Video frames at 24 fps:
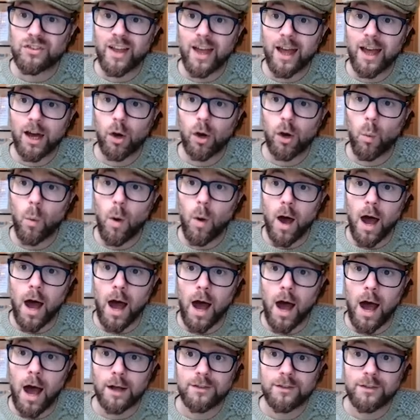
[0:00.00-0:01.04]

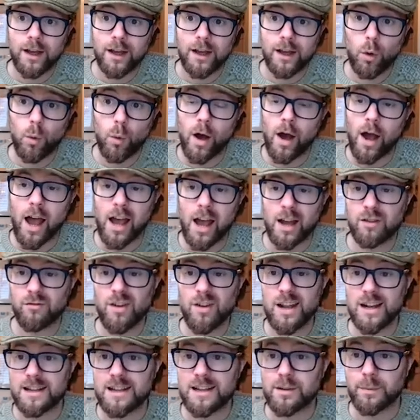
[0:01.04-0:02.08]
terroir, terroir, and
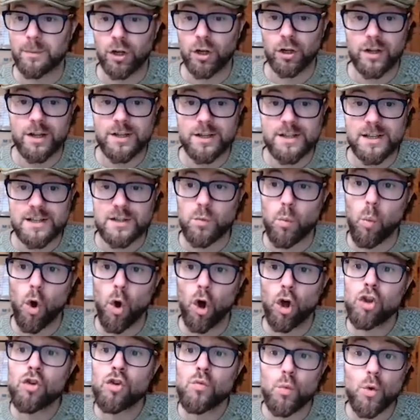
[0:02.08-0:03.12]
really, to be honest, it's
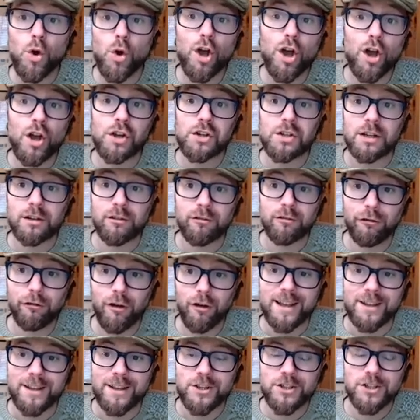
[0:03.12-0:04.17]
one word in
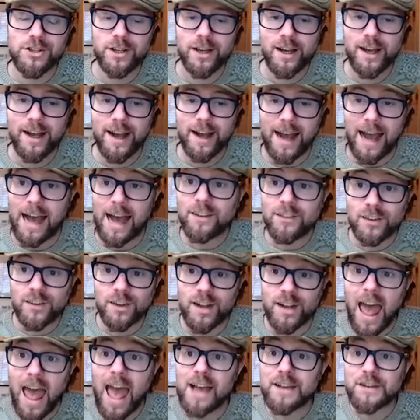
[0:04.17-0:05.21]
French and
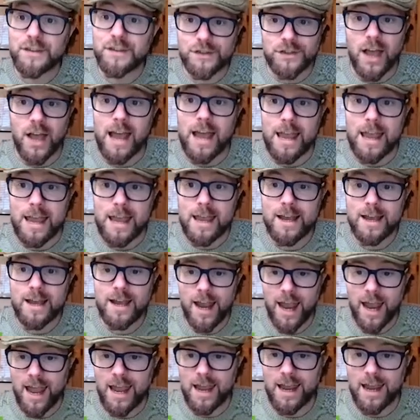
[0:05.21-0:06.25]
an essay
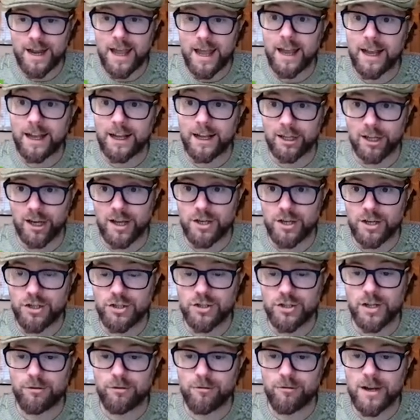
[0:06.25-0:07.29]
in
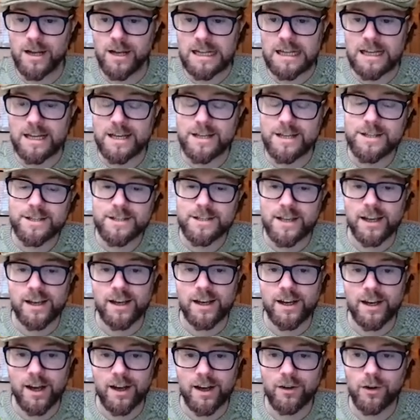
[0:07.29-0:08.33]
English. It really is
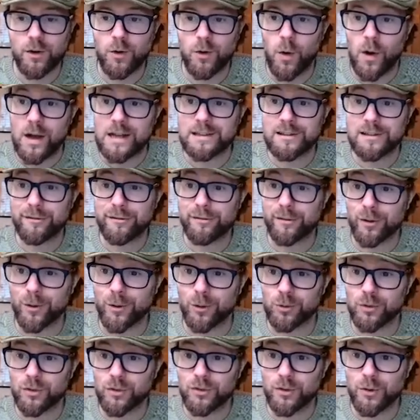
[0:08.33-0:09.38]
uh, uh, quite
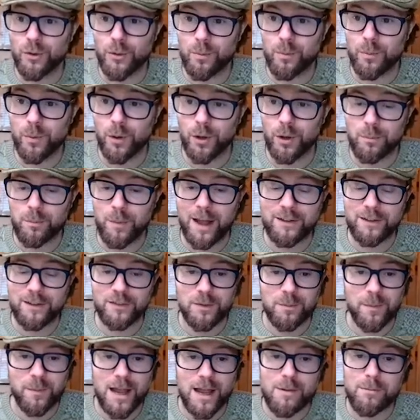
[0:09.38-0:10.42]
difficult to put pen
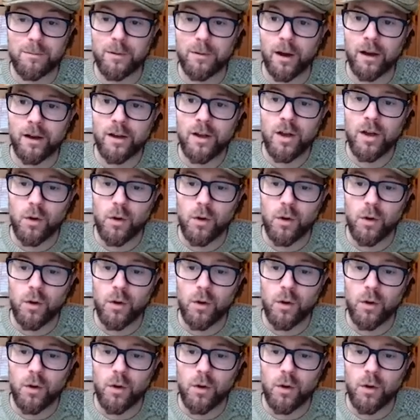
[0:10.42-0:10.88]
to paper